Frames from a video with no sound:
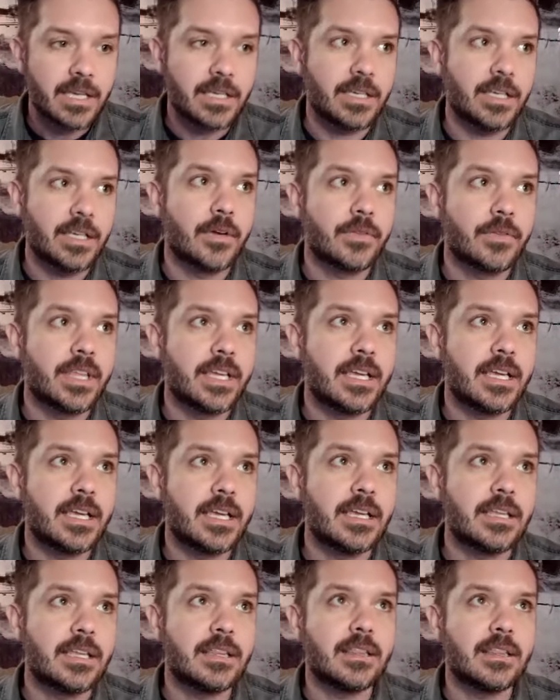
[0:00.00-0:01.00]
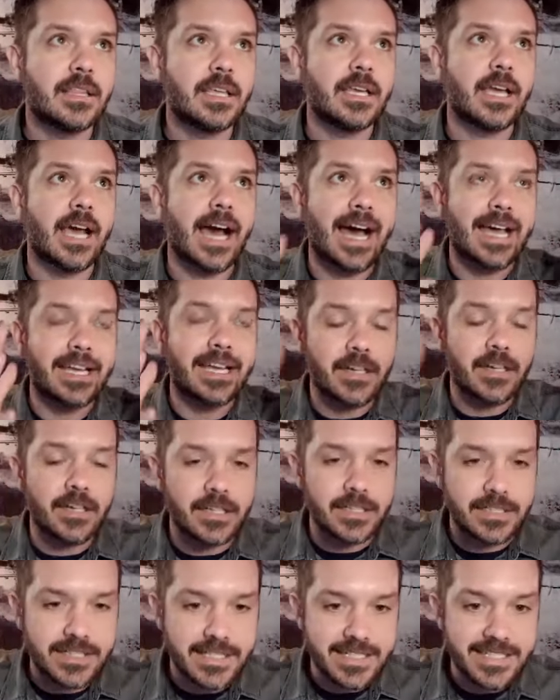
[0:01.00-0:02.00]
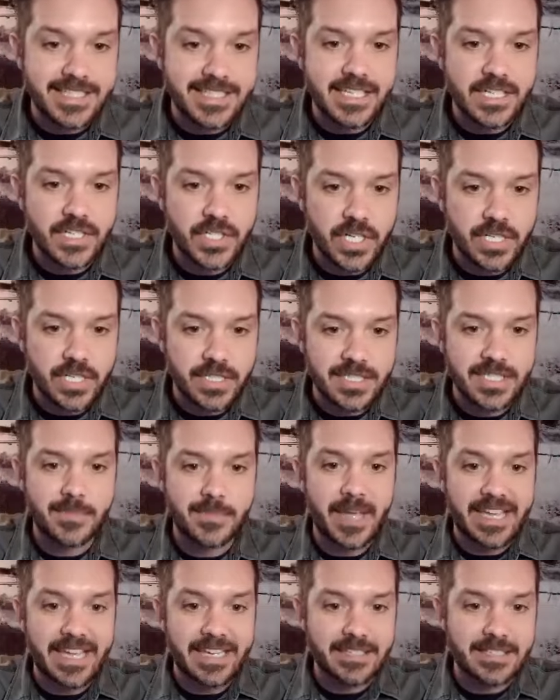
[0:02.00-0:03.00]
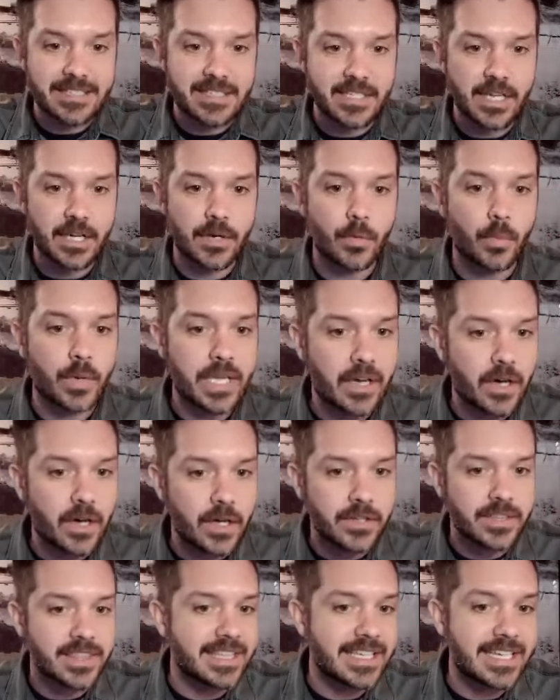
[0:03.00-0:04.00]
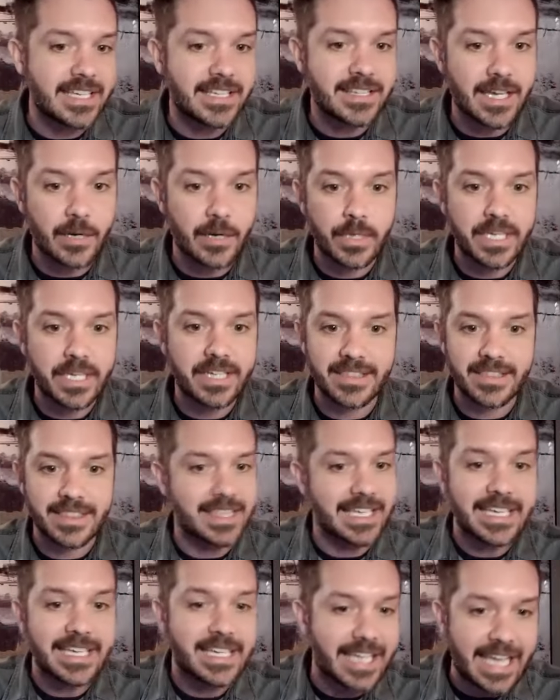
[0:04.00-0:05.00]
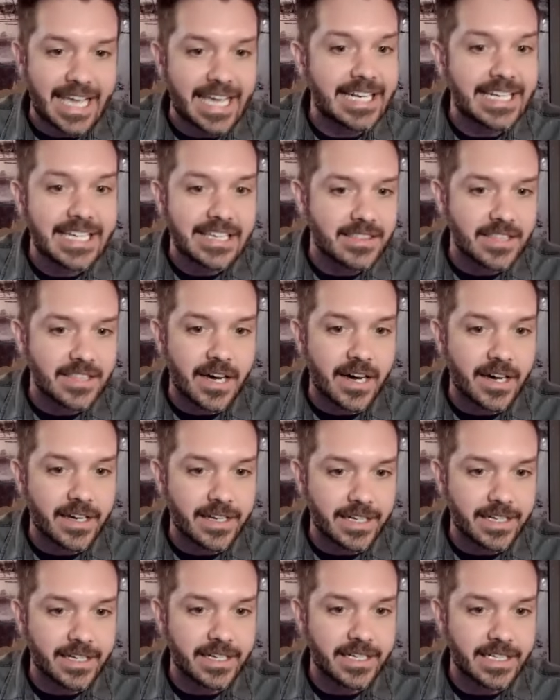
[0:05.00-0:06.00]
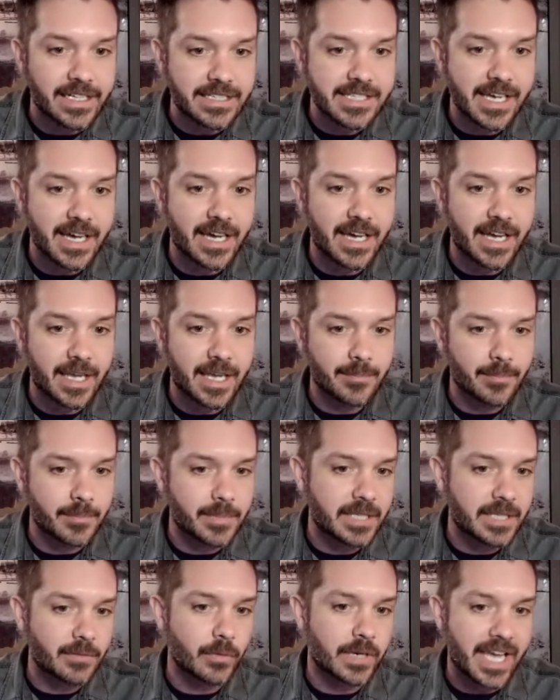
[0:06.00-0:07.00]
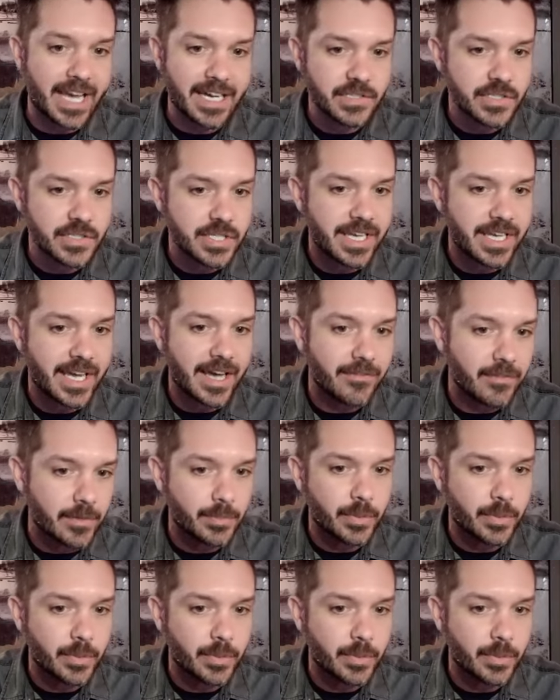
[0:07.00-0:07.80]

you know the the i call it decision space so we all think that we could think any thought at any time but we actually have a